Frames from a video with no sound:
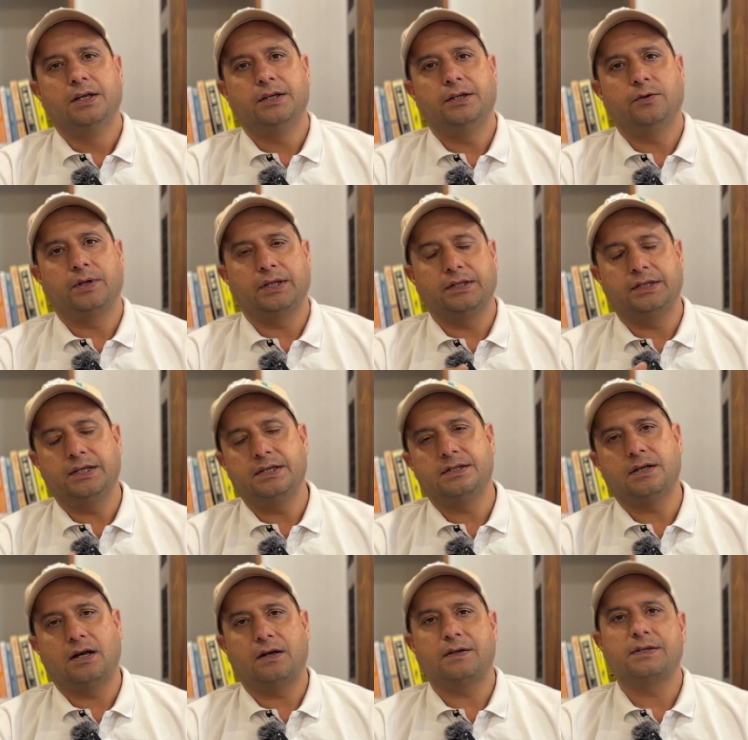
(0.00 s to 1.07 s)
during
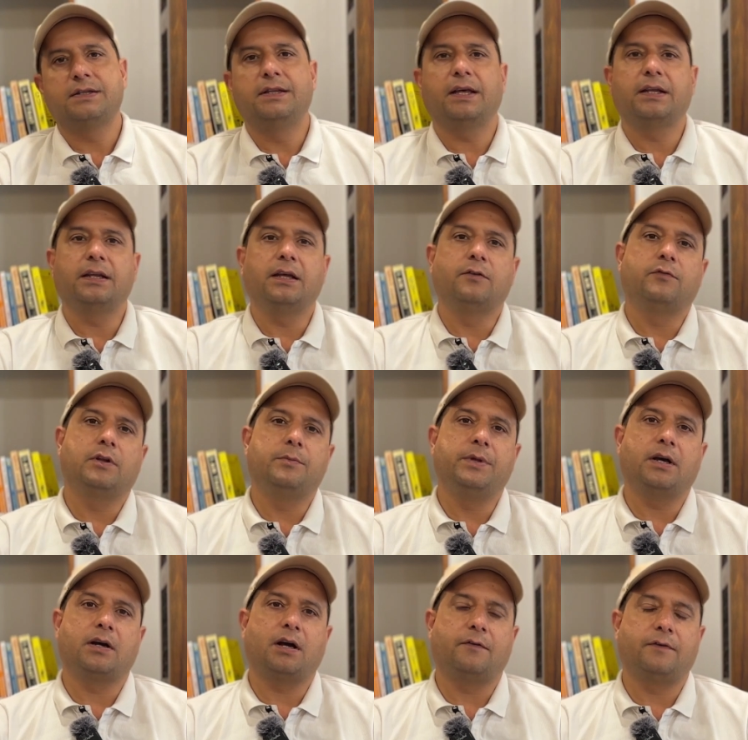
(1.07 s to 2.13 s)
these hours, then it will
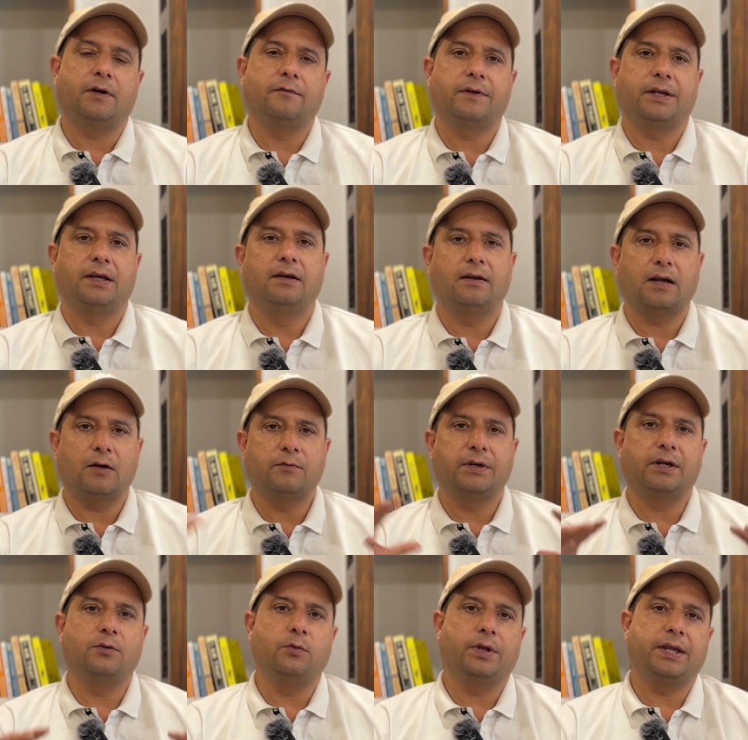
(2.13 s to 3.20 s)
be a kapha, very
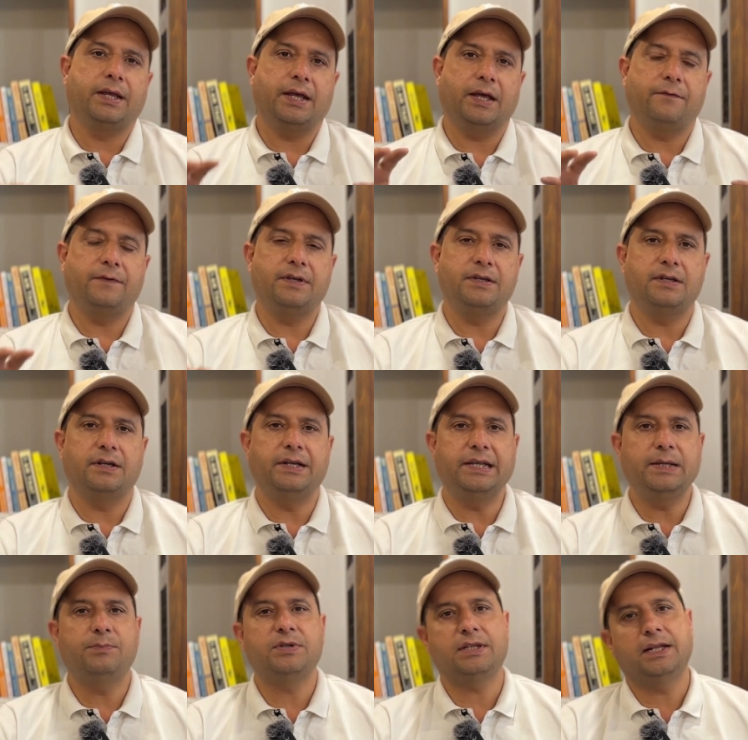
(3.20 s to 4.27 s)
grounded, very heavy,
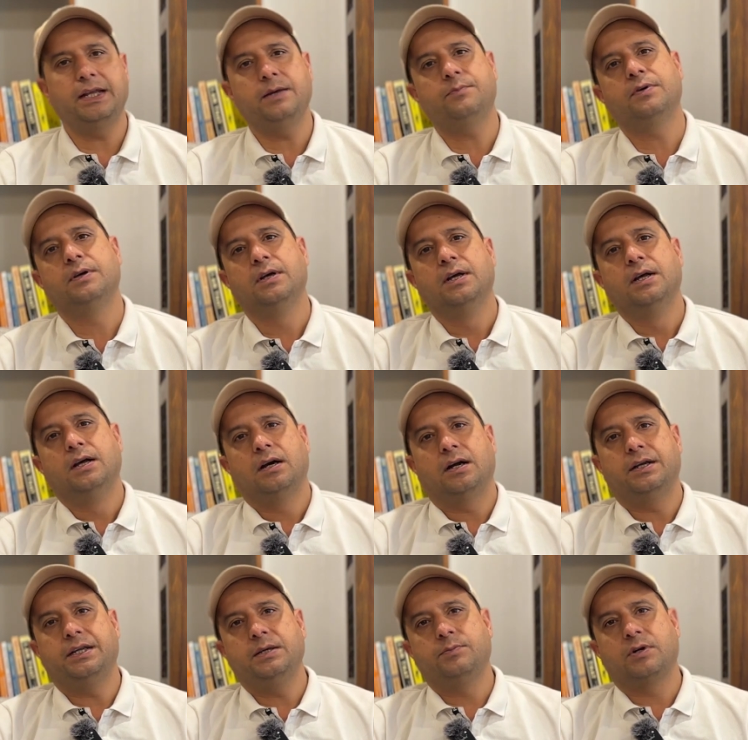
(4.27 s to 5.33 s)
deep sleep,
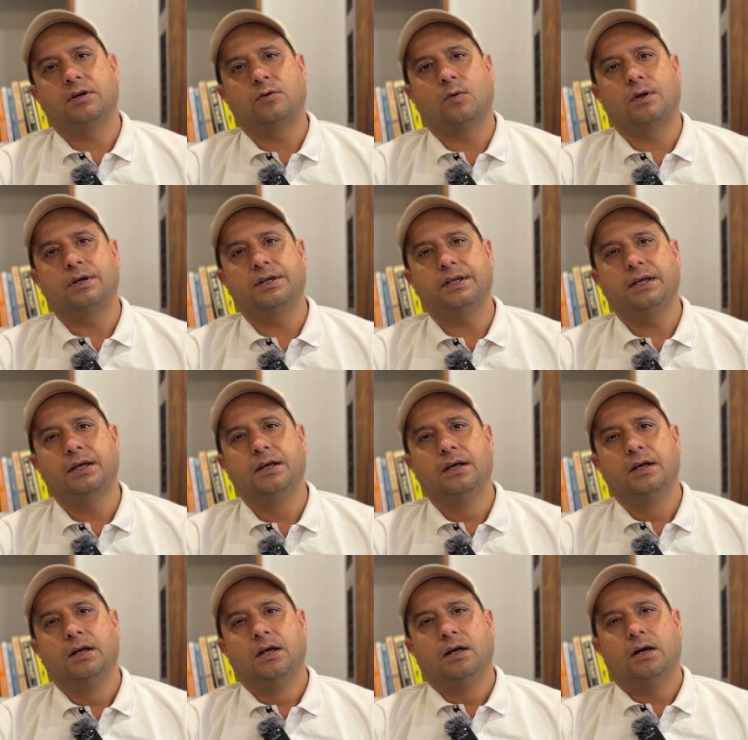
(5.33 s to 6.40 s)
a deeper quality.
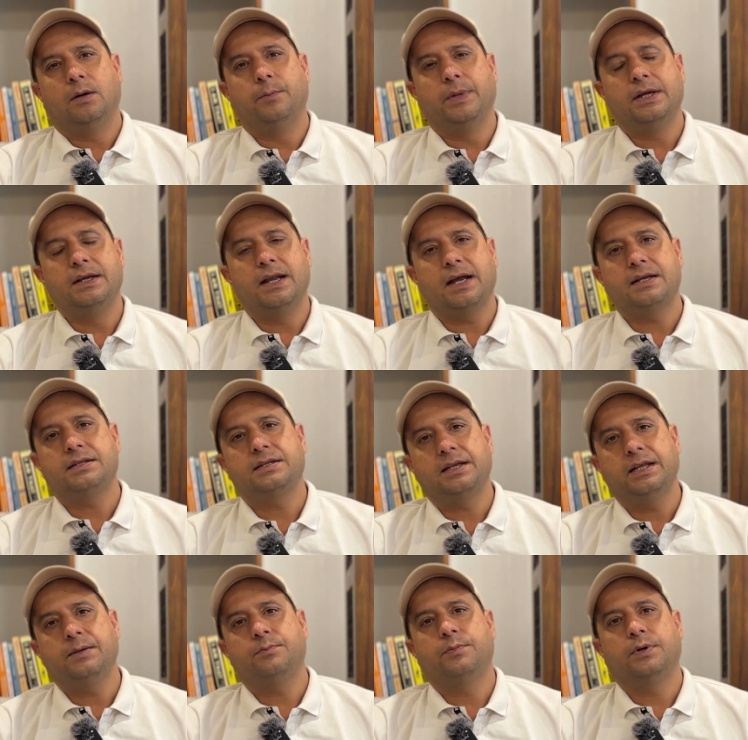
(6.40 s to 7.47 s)
A midnight
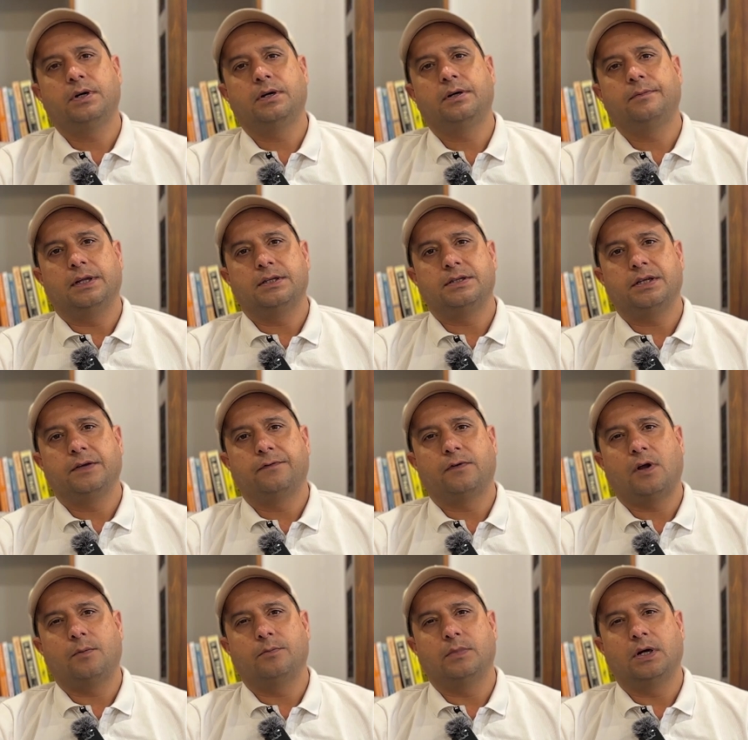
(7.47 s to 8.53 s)
sleep, uh, let's say
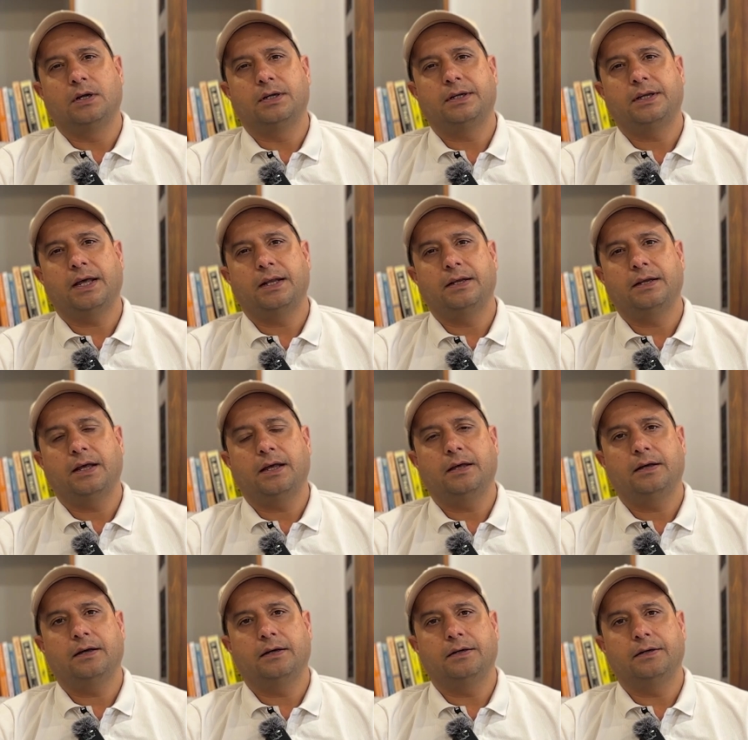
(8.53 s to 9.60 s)
from uh, 10